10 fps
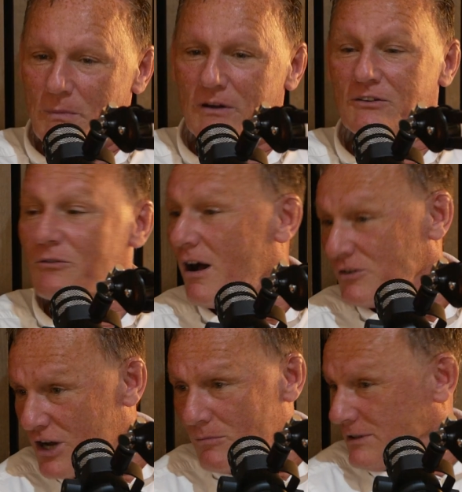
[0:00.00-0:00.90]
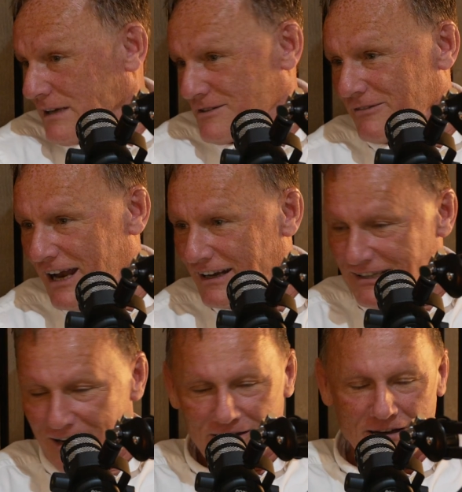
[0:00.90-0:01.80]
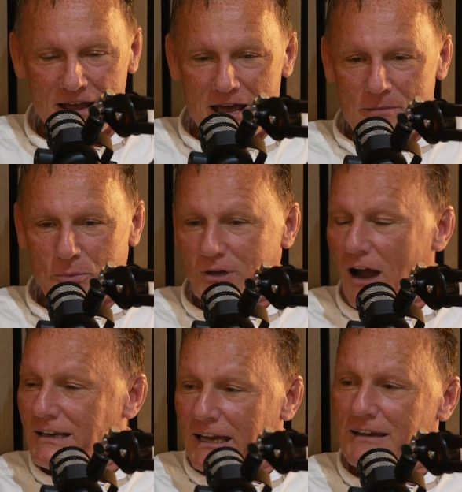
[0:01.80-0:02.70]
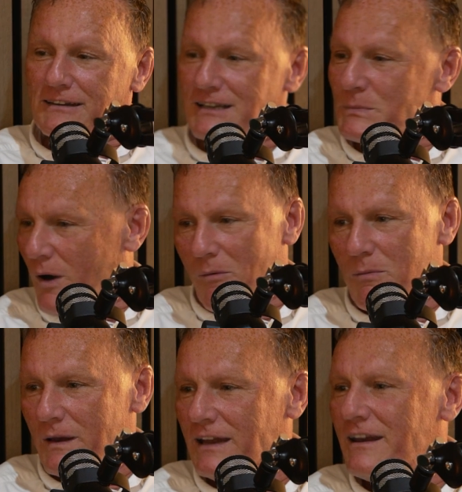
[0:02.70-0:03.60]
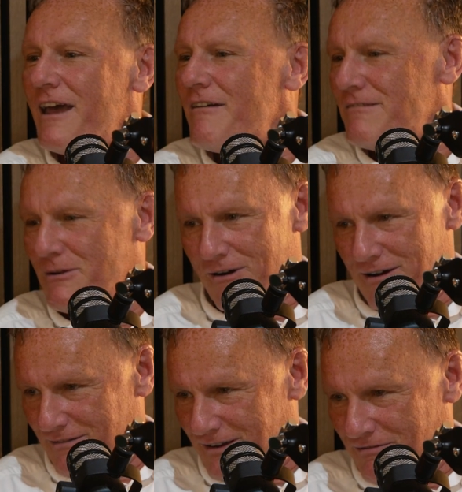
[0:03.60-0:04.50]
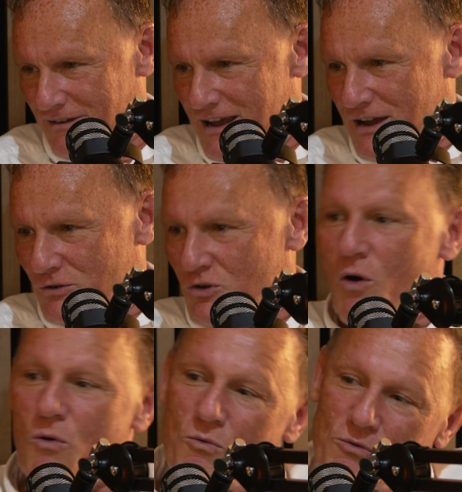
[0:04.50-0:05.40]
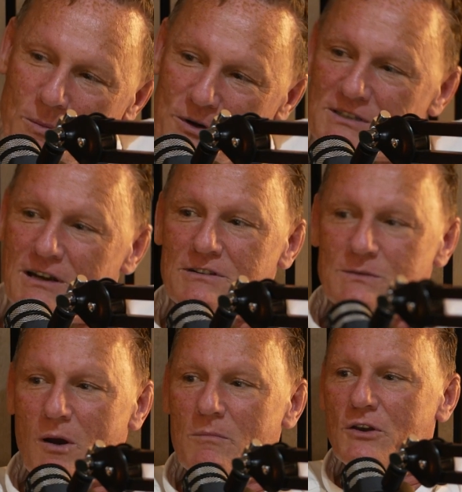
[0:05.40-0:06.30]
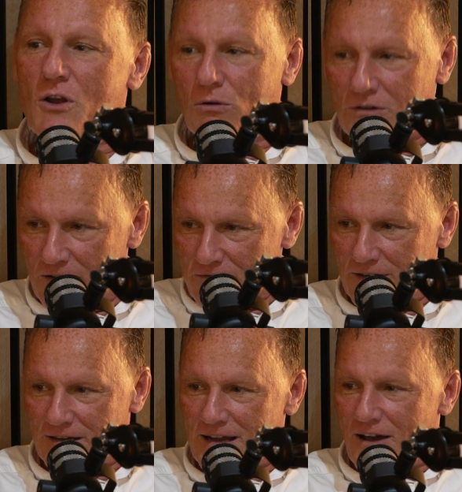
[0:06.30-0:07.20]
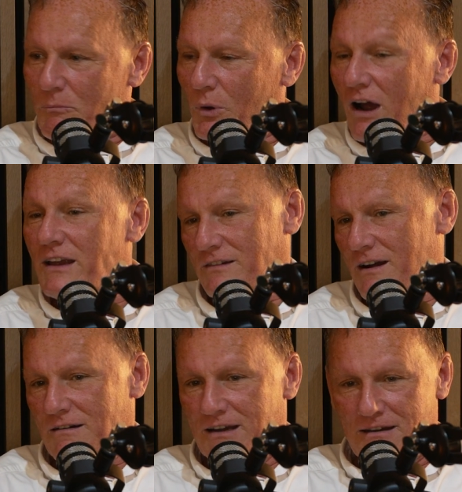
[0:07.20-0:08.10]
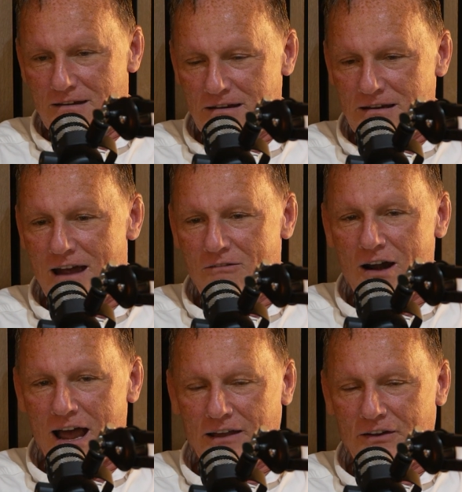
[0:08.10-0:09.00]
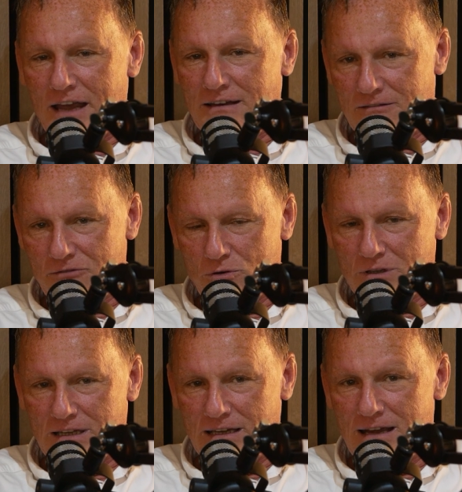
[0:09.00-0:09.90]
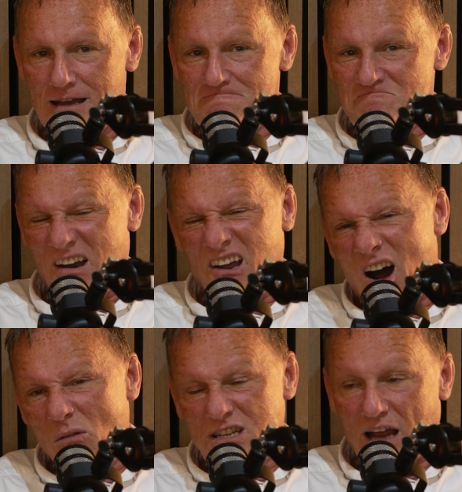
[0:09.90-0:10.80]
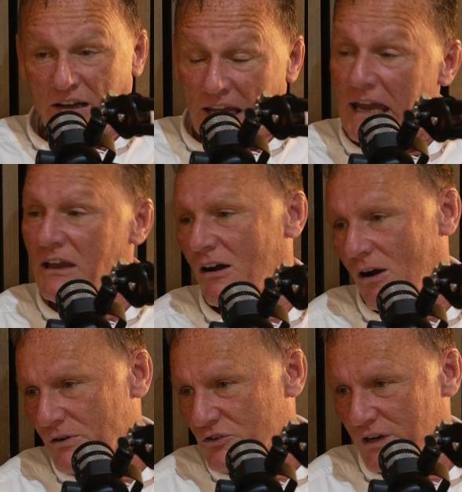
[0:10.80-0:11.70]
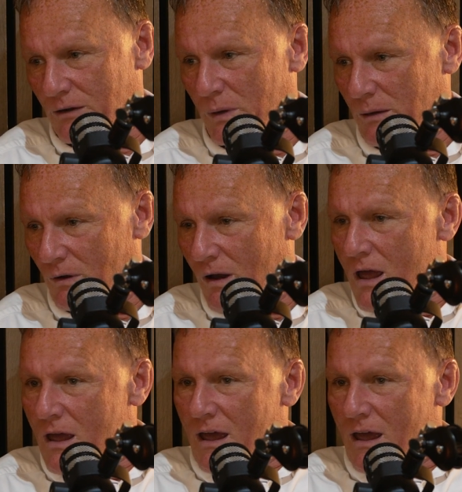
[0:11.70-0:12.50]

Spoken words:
people are in the wrong job. That's the reality of it. But I think that's probably in every walk of life. No, the prison service is probably no different. But I certainly never had a difficulty. And I think I always treated people